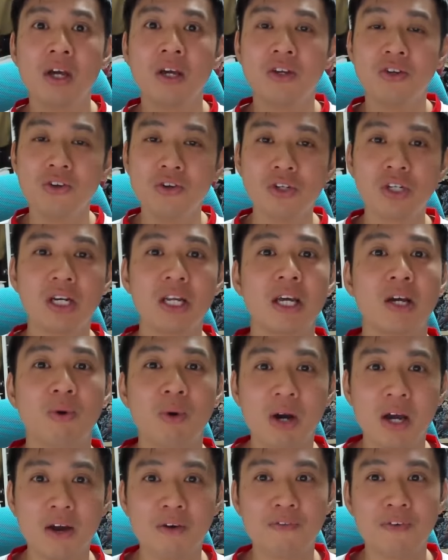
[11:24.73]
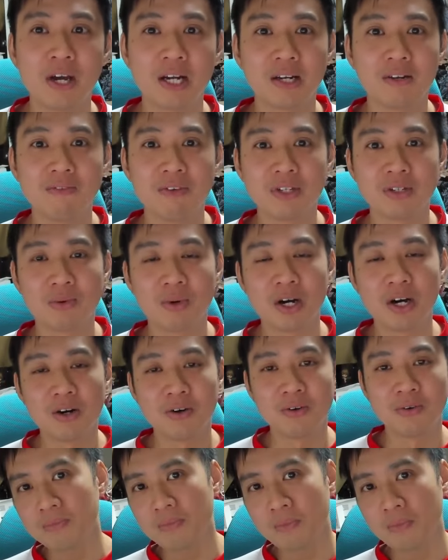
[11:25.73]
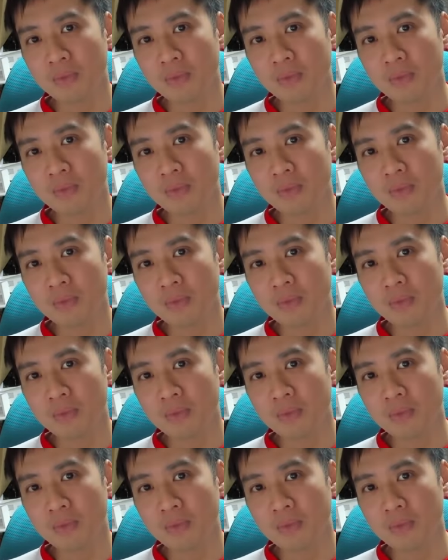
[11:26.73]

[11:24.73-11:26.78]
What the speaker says: usually quite effective as well.